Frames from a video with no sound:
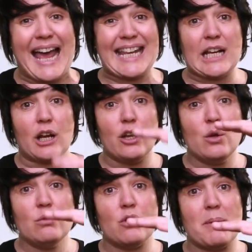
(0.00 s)
and
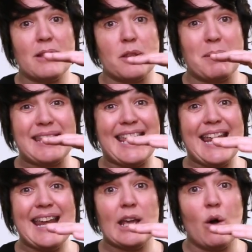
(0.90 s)
include them at the
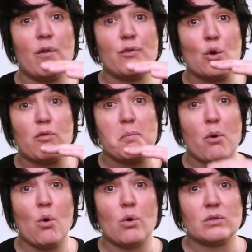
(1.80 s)
beginning of your
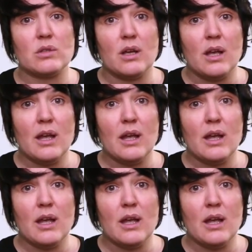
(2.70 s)
report,